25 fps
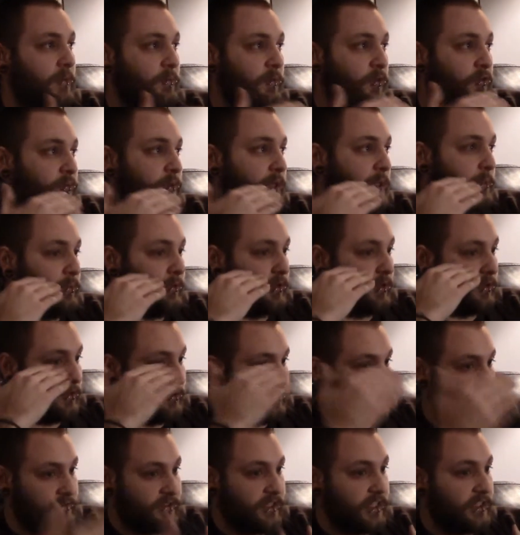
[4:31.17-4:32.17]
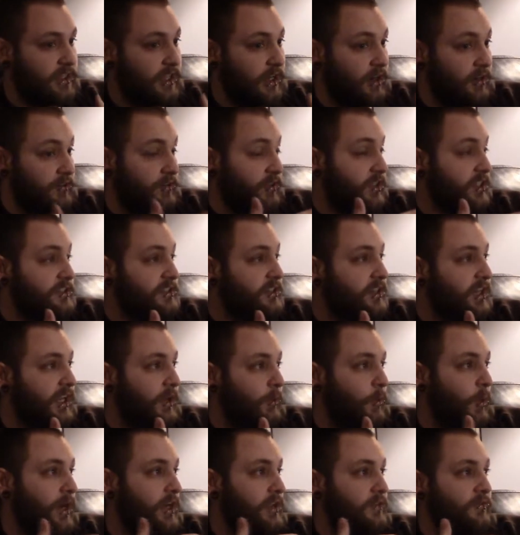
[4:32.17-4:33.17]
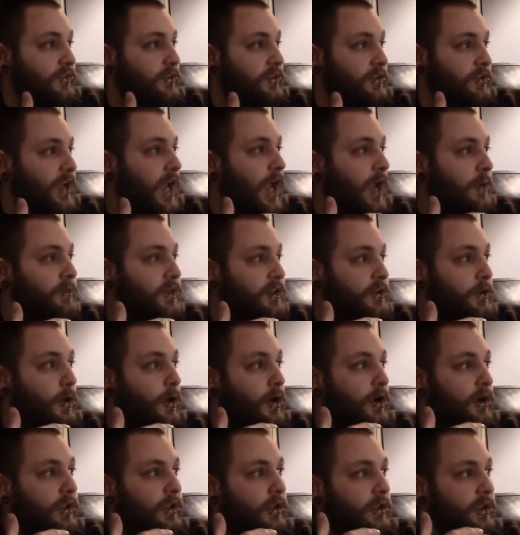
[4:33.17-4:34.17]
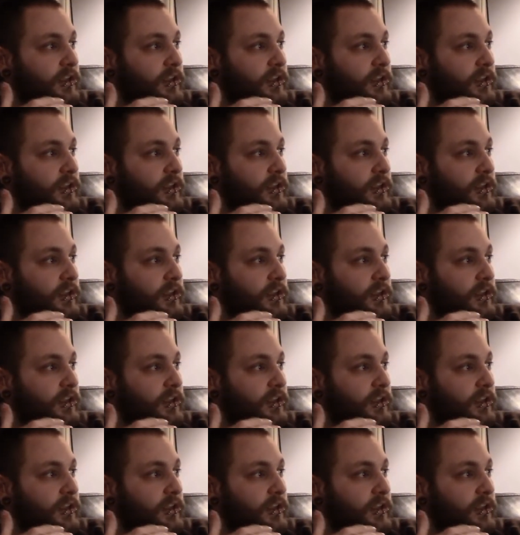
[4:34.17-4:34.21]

Most people sit there and listening, waiting for their time to talk,